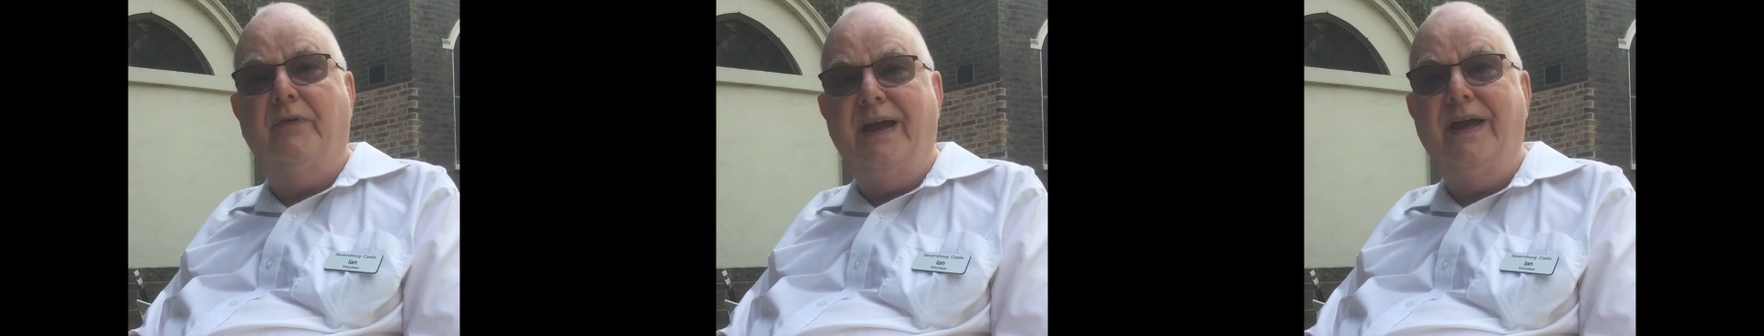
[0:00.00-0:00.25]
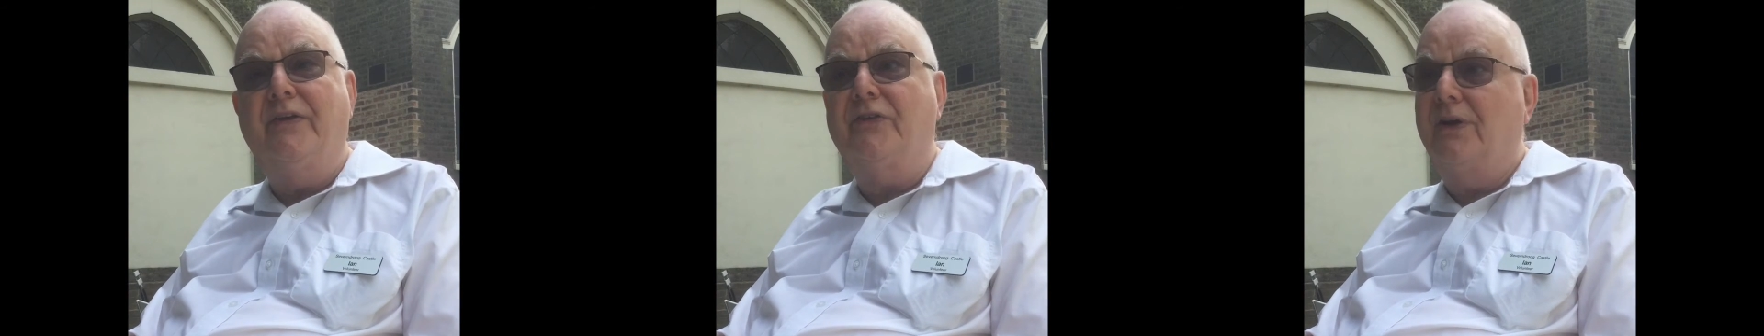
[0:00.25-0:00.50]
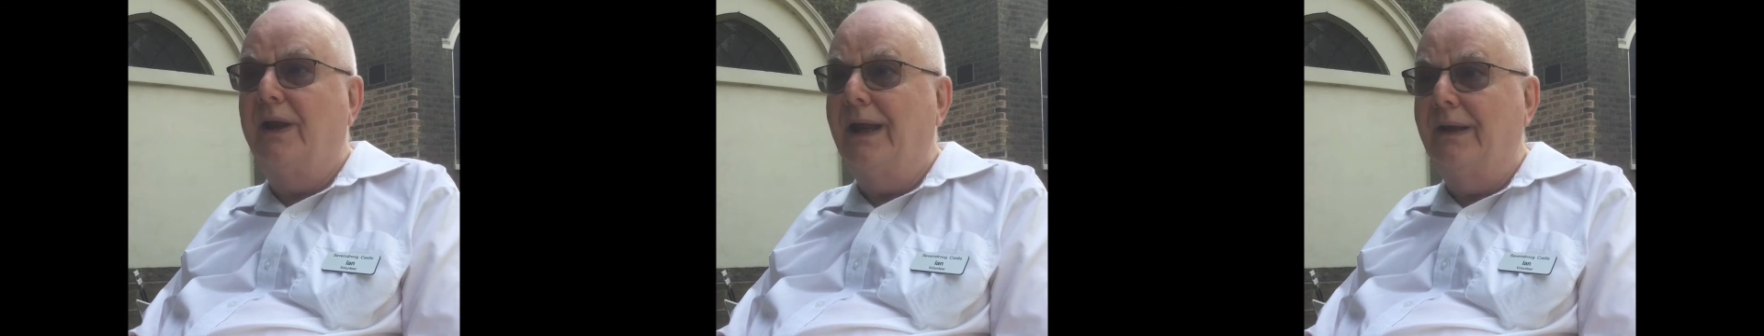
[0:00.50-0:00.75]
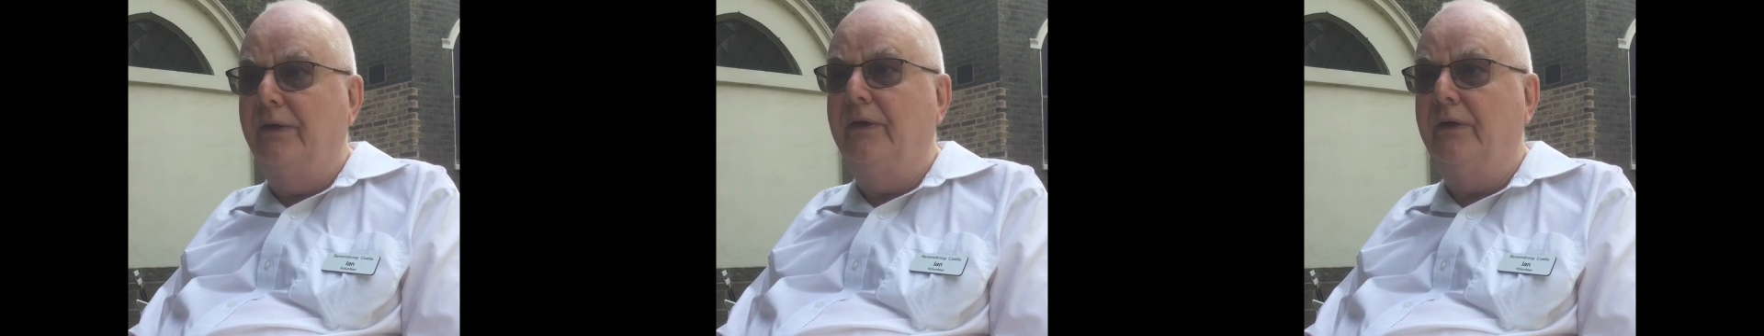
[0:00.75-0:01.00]
East
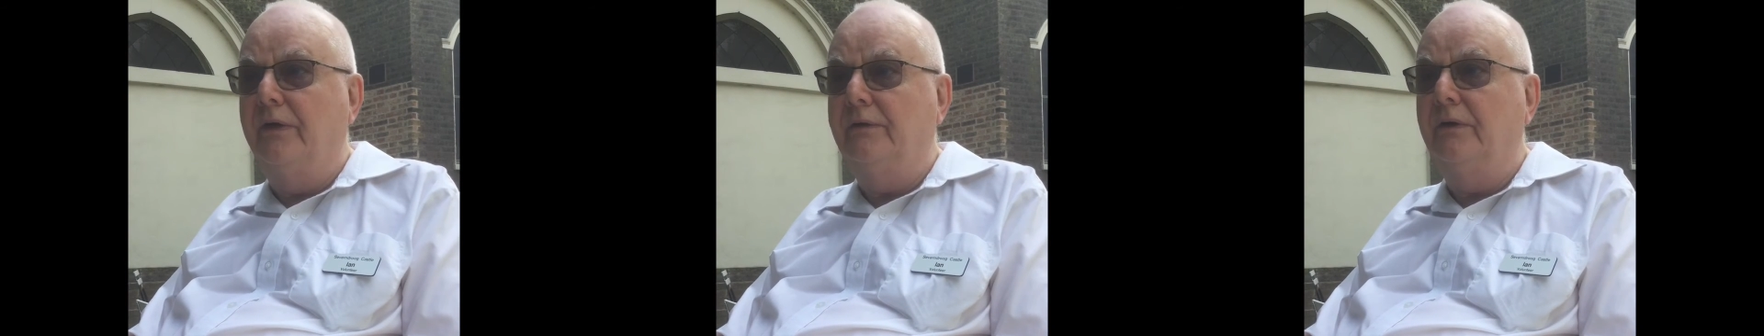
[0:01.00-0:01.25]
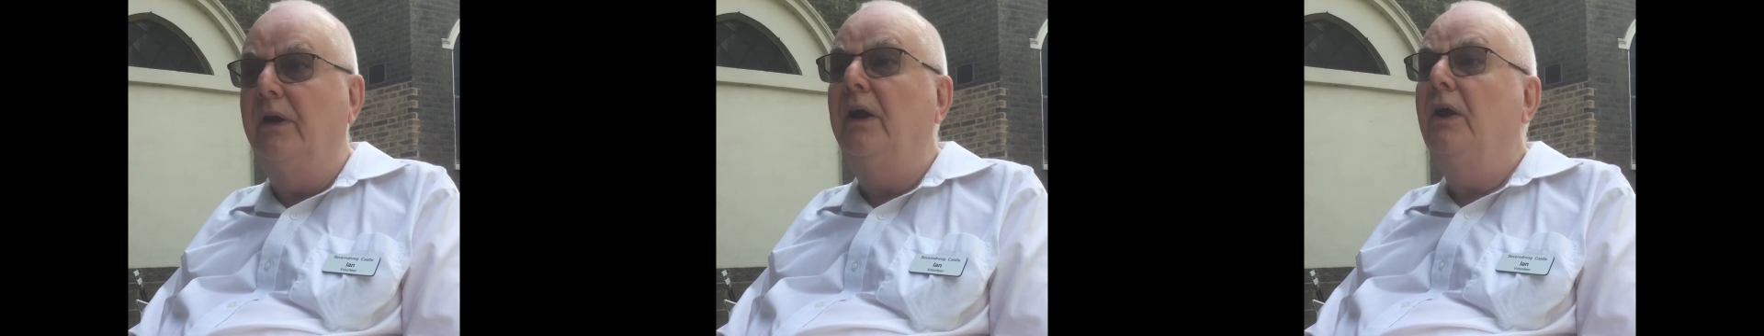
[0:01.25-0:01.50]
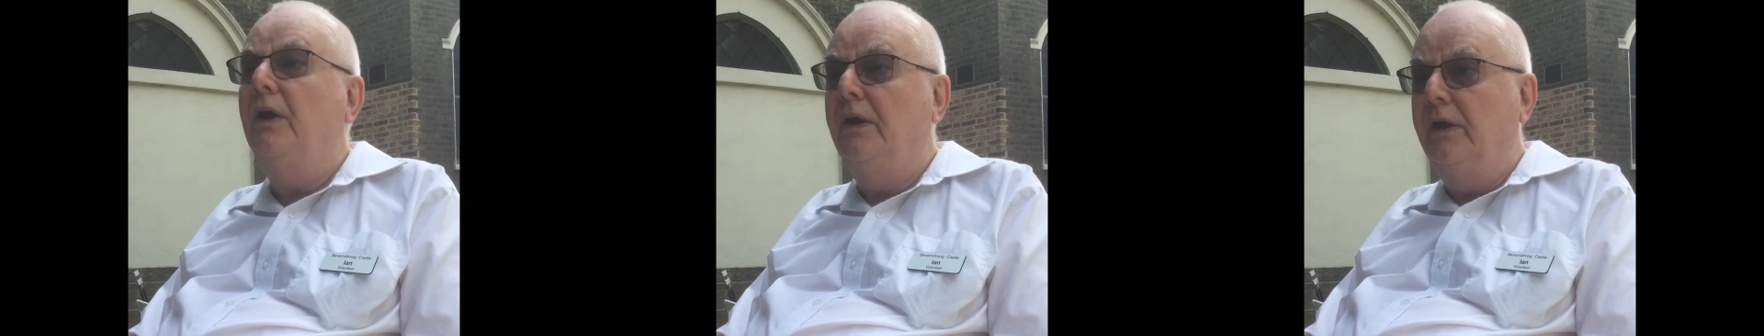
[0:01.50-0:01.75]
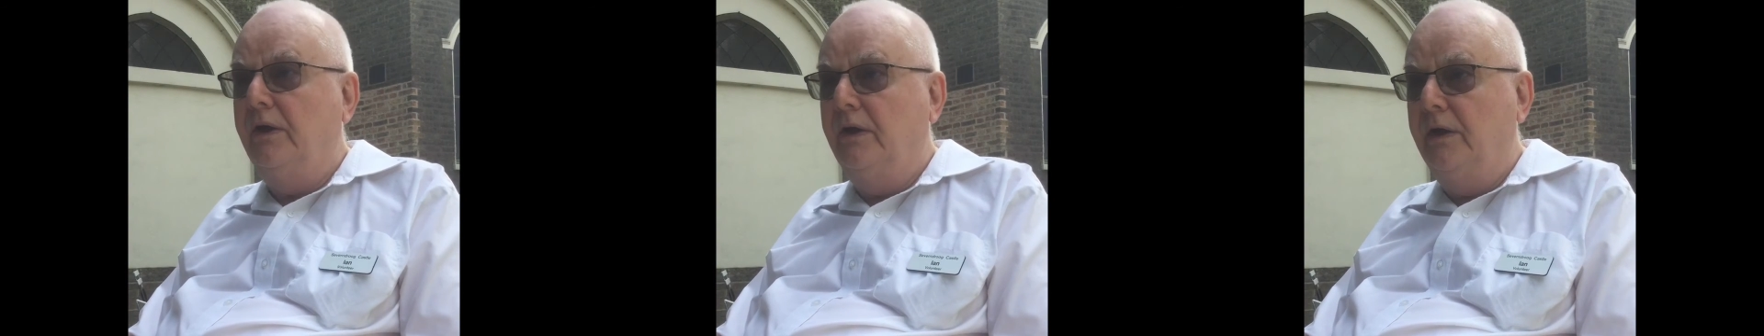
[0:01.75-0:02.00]
London
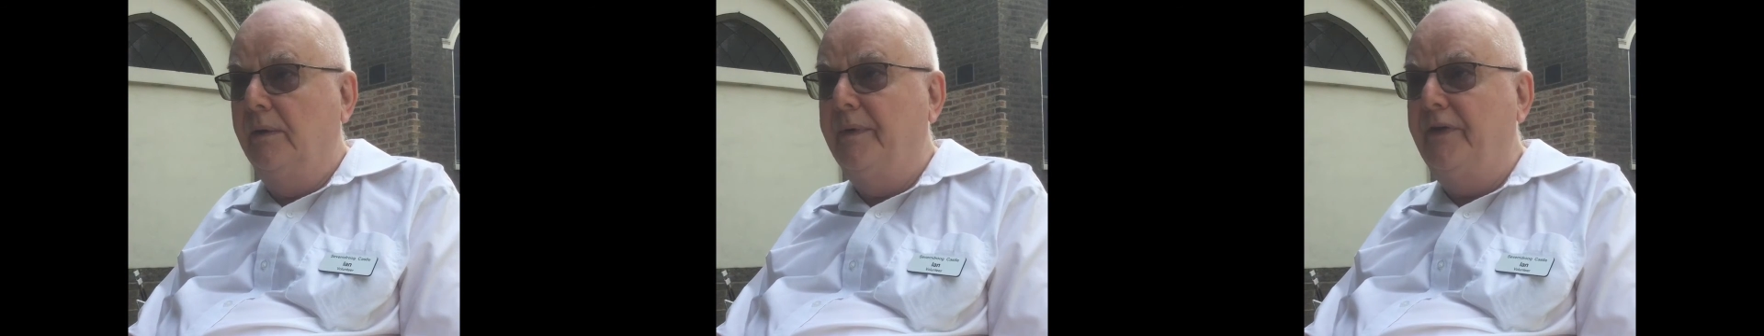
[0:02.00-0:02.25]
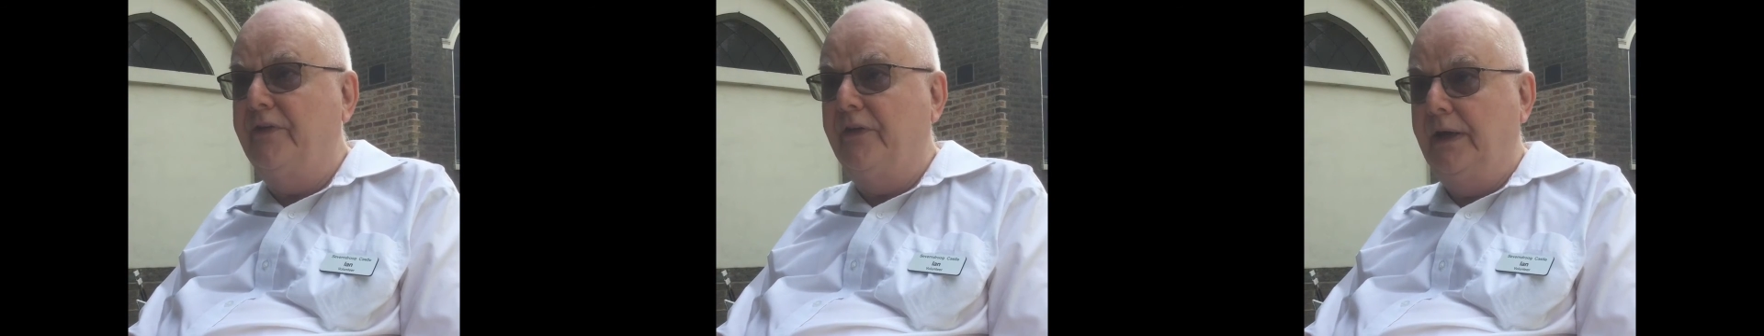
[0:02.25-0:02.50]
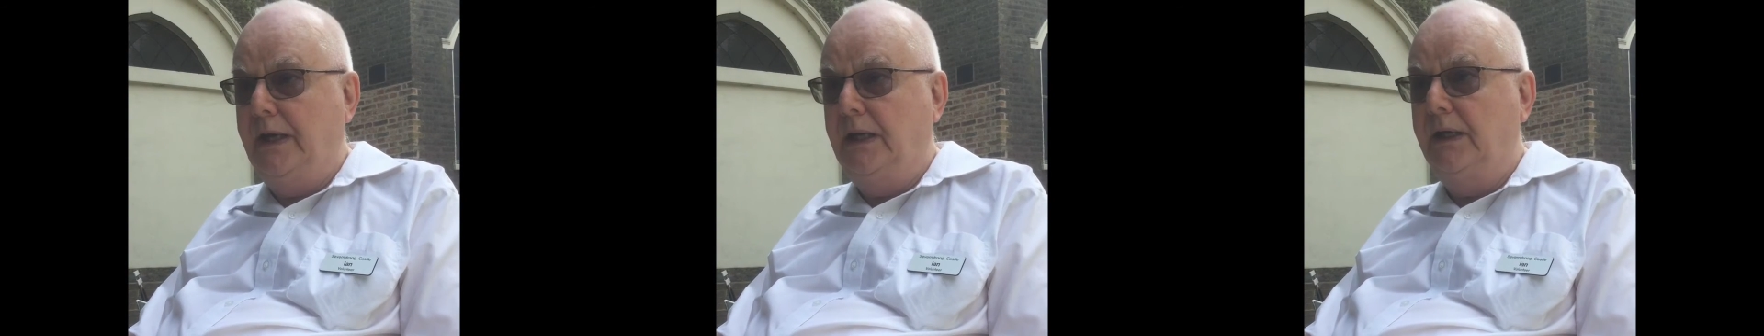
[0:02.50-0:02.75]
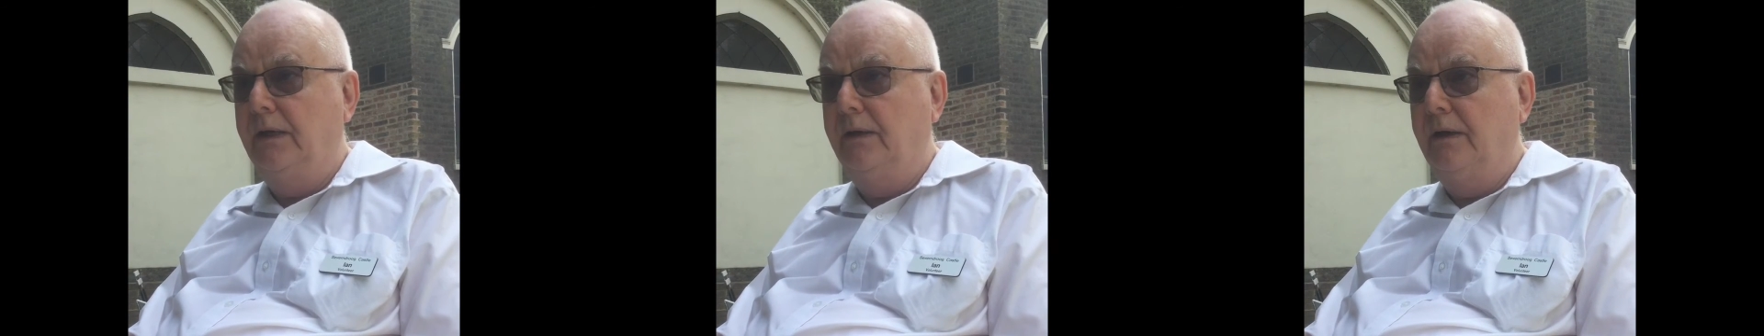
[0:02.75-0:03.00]
can be seen.